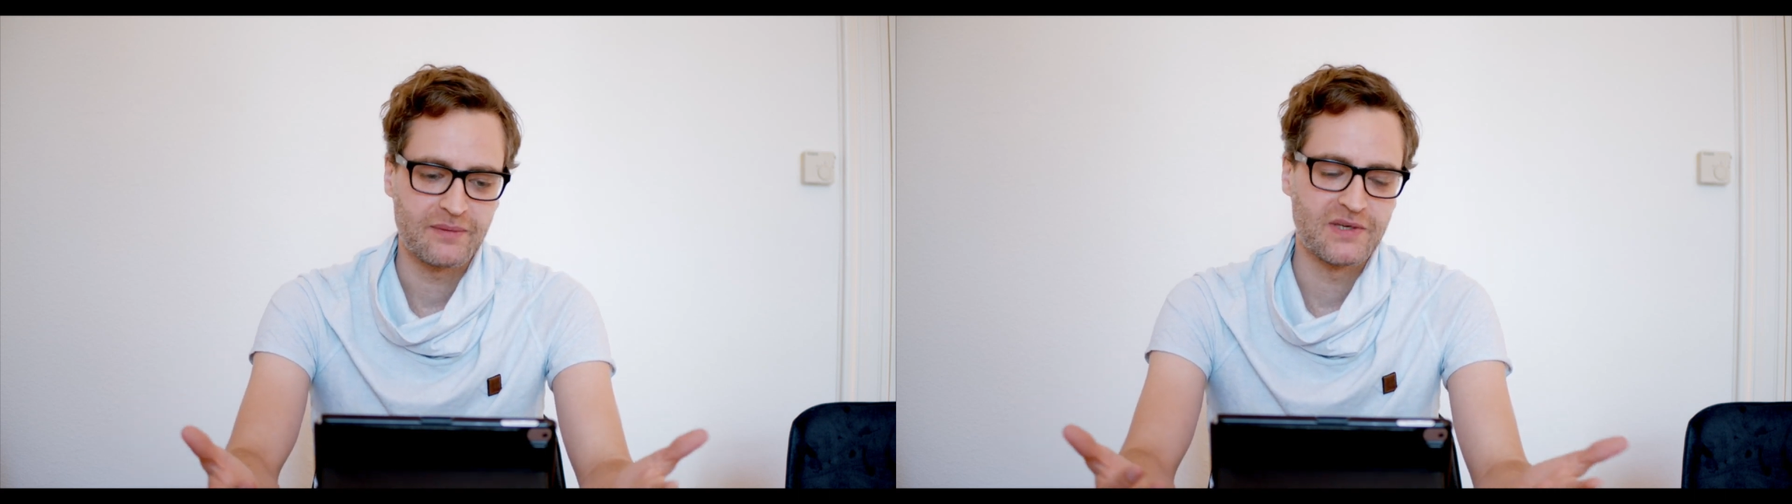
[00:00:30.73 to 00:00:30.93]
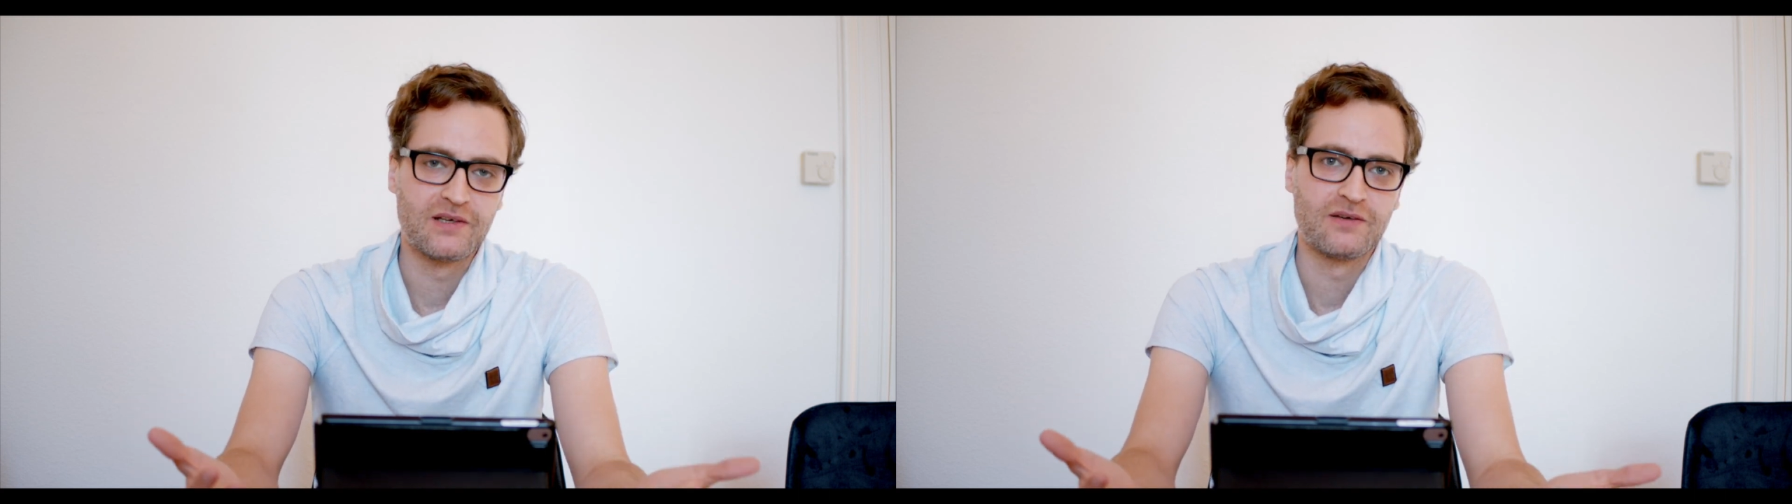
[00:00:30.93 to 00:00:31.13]

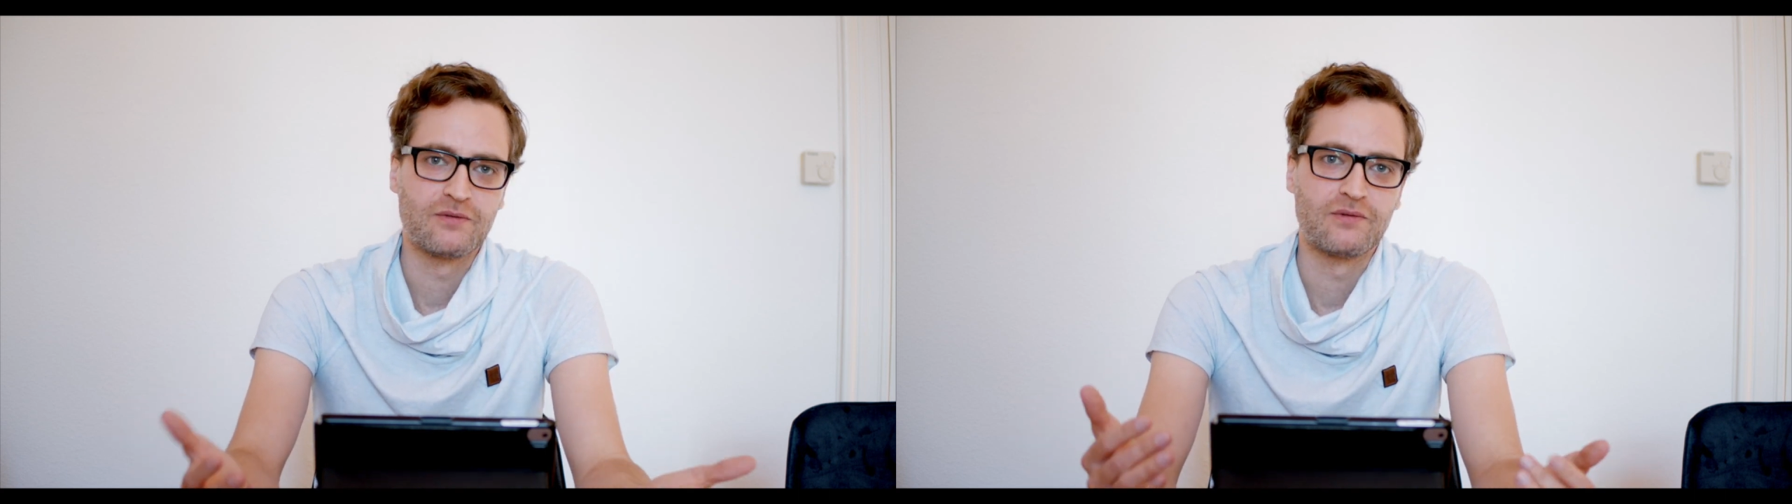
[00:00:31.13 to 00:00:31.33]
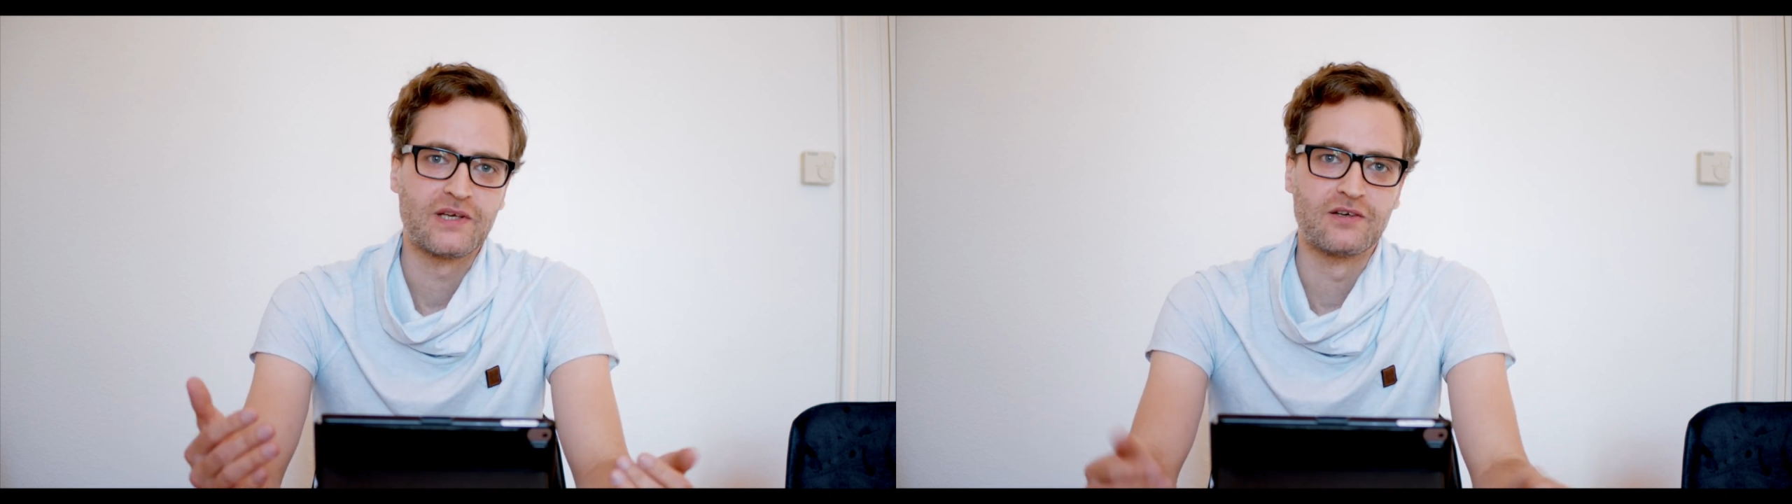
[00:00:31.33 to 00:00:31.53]
I
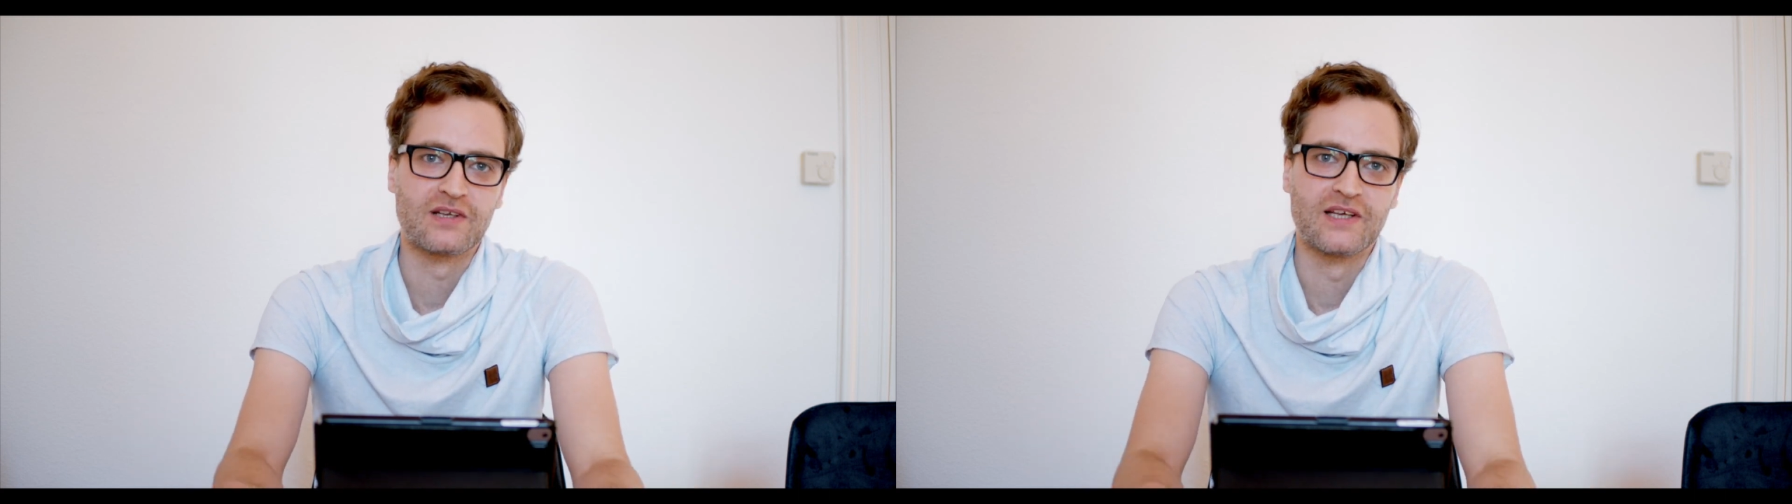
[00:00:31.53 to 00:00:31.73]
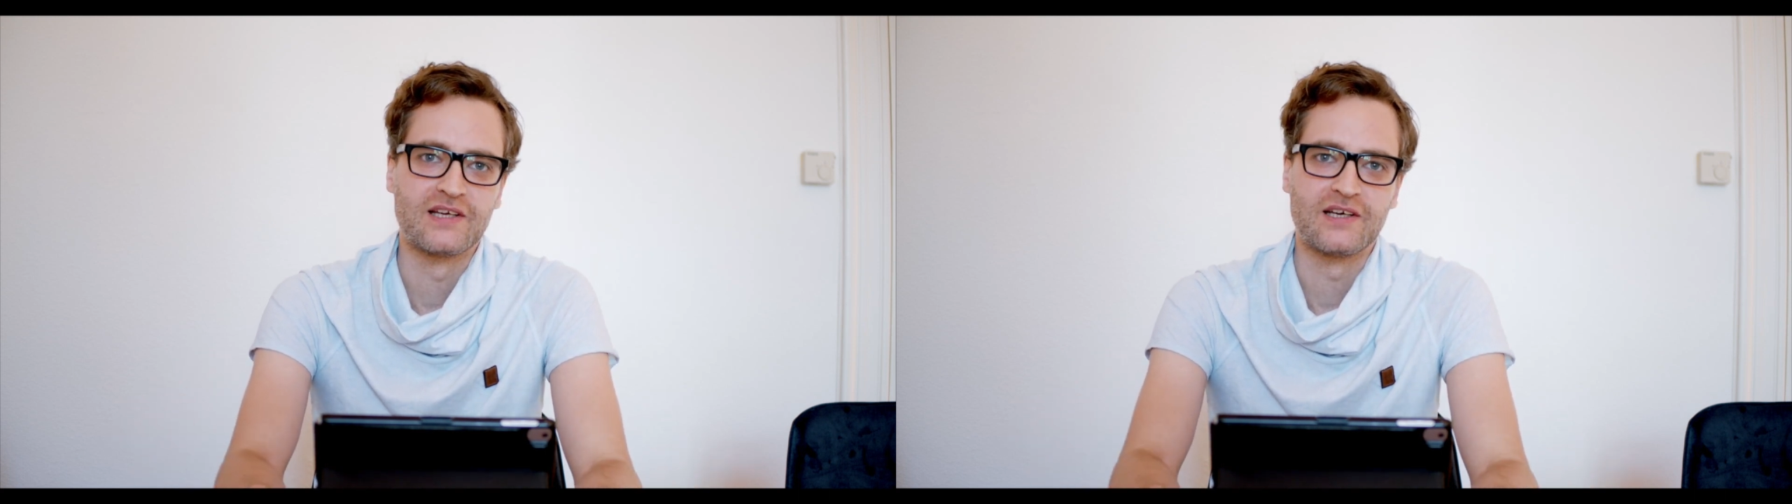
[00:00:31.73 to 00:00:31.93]
mean, when you
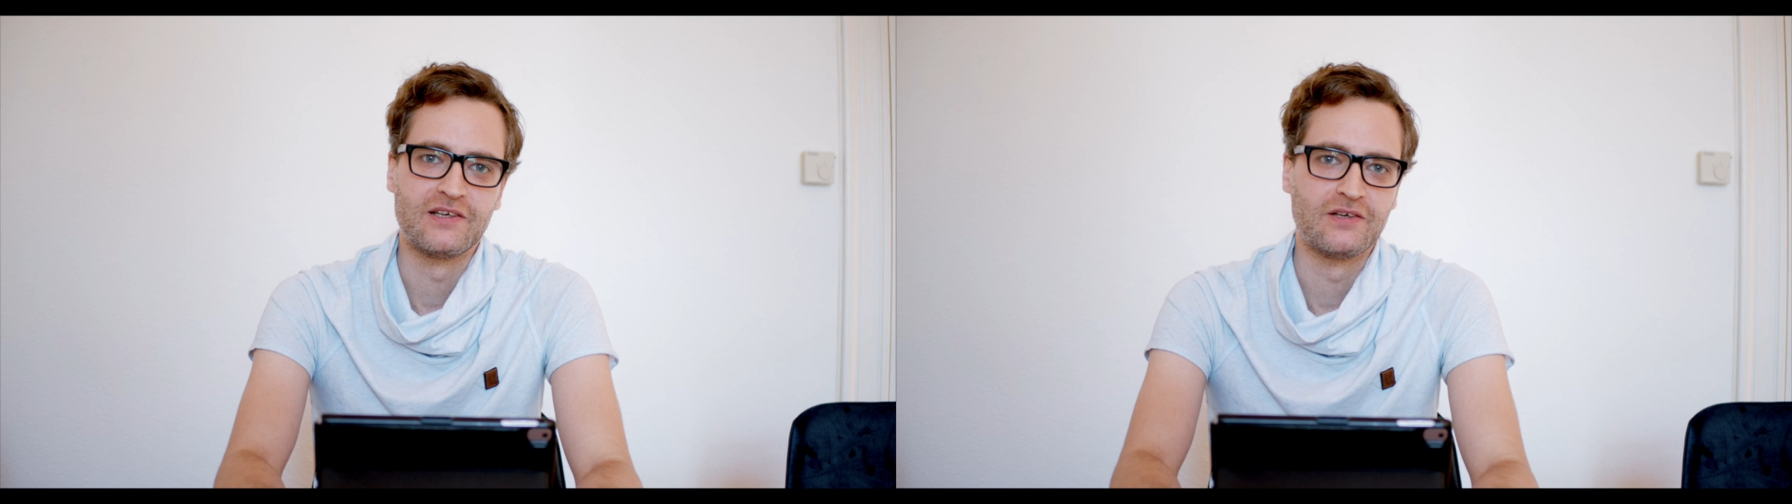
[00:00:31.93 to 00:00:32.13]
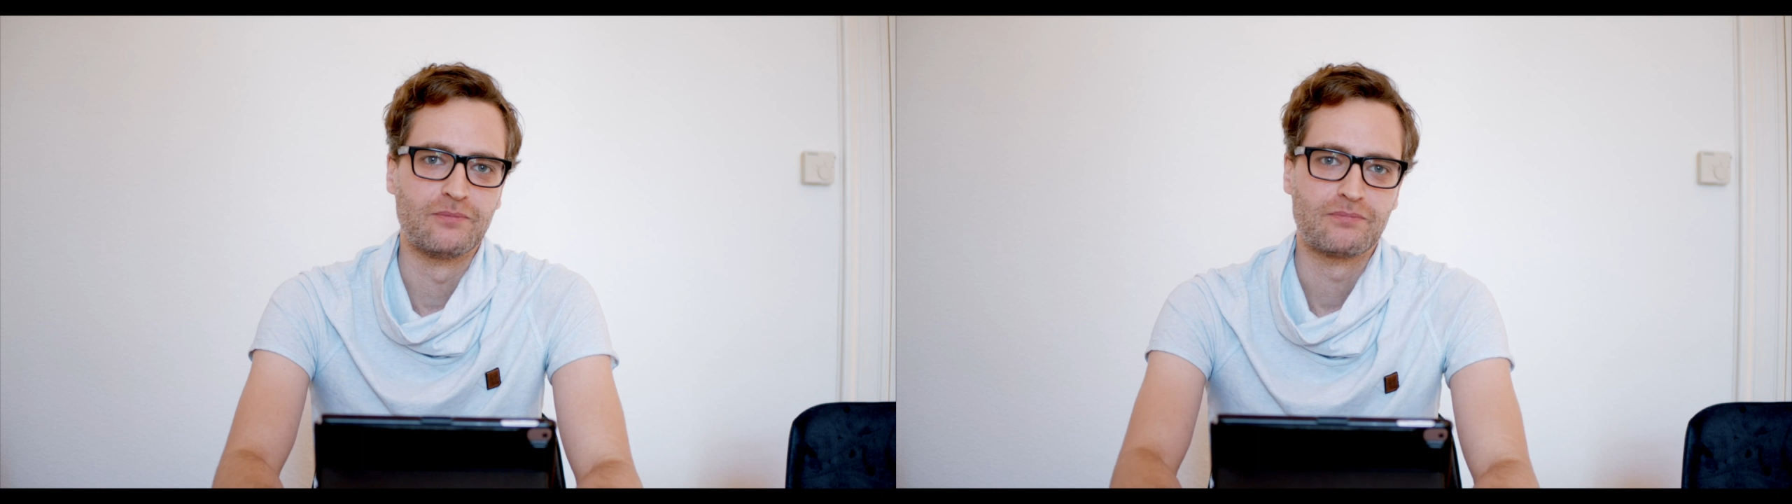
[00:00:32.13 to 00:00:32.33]
click
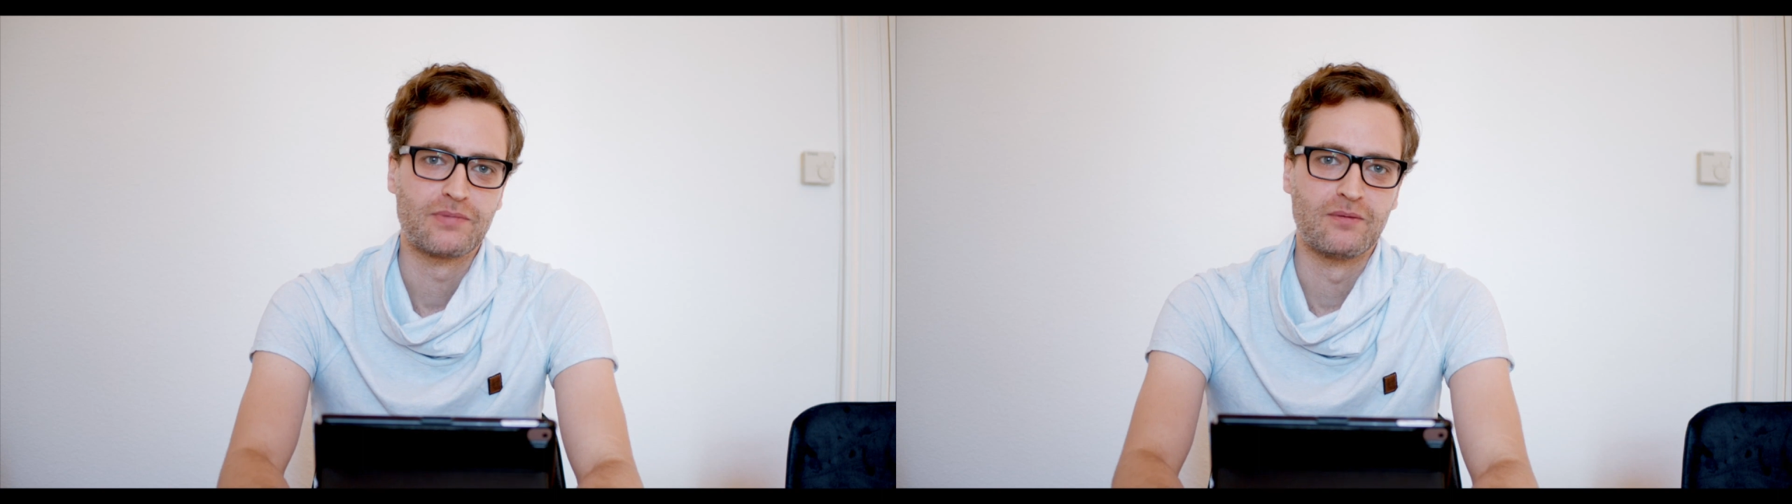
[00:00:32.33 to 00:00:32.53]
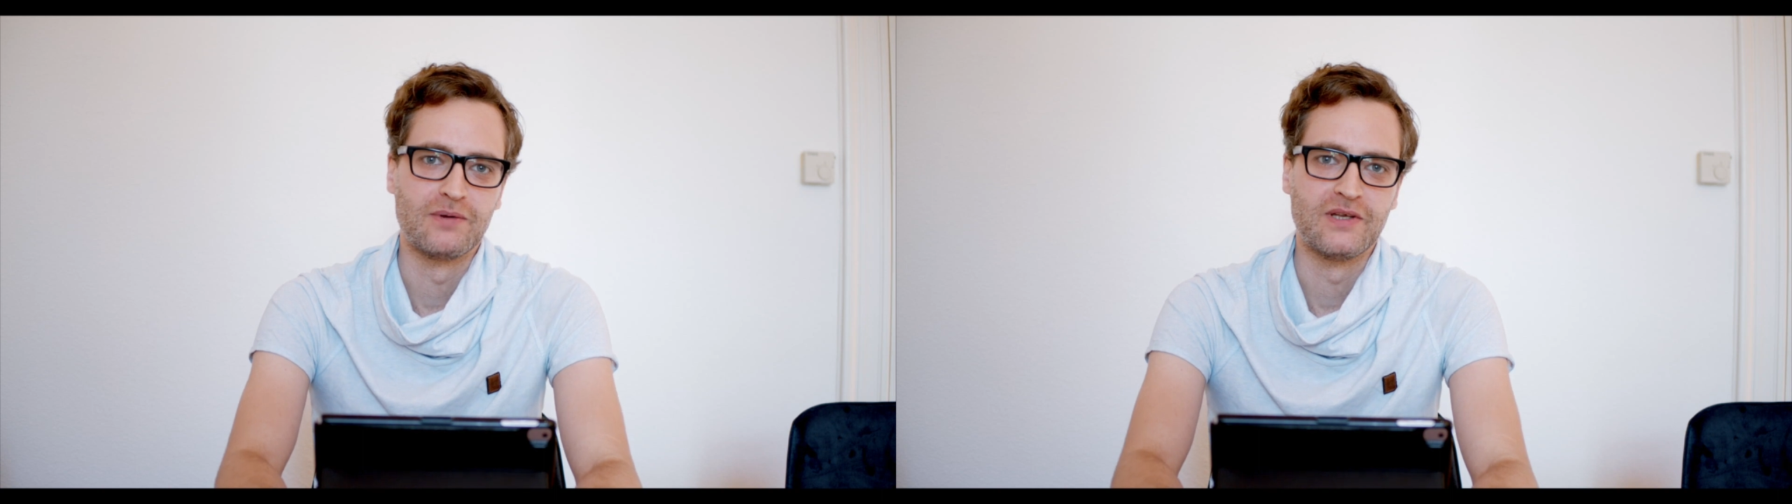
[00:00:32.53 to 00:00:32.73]
here, you
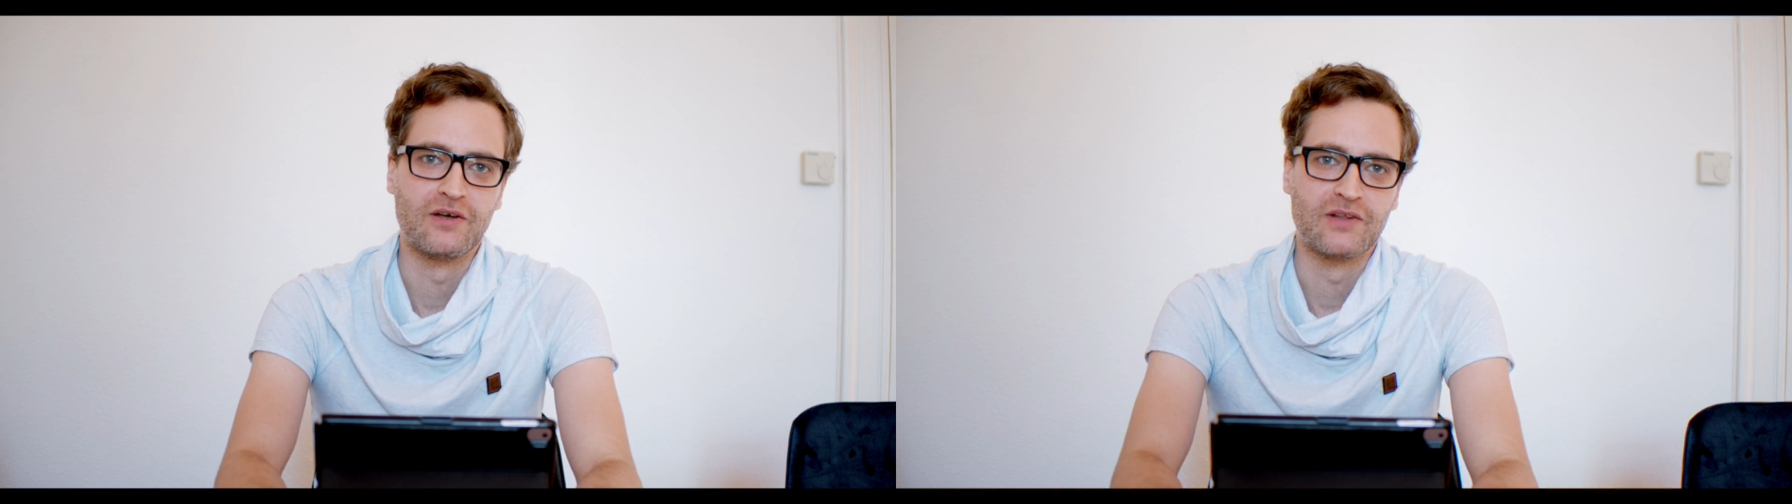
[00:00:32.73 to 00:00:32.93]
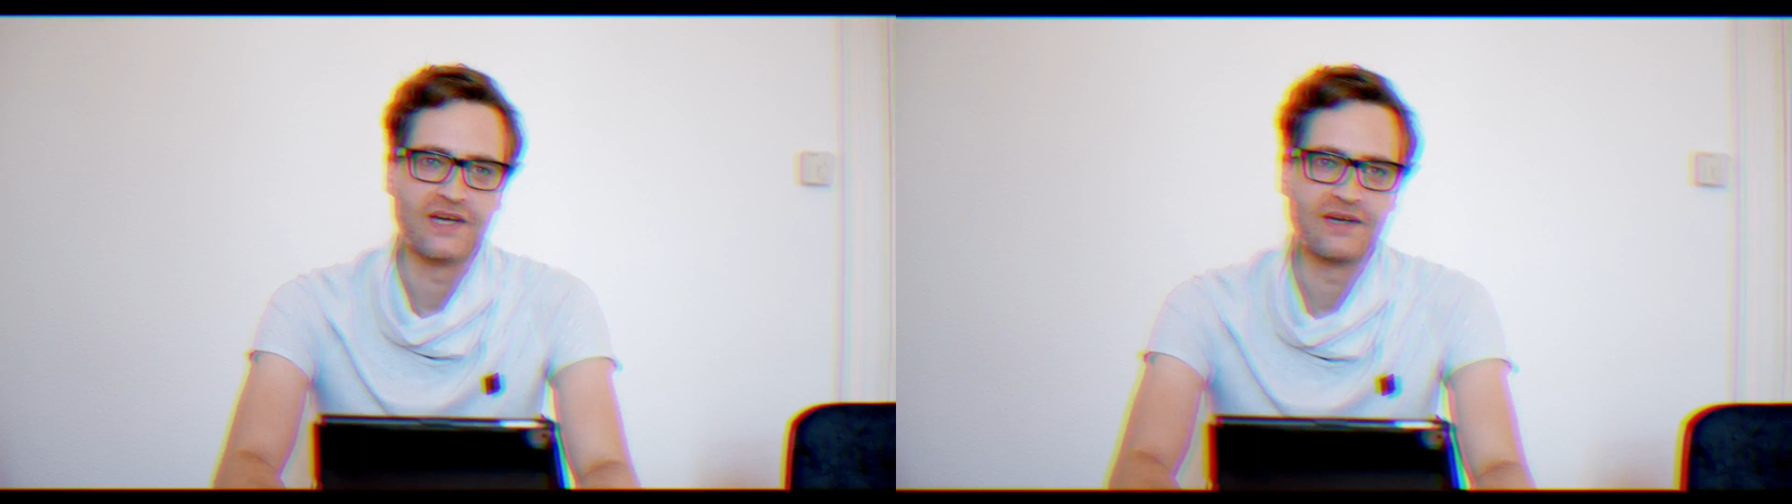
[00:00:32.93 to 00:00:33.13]
probably know the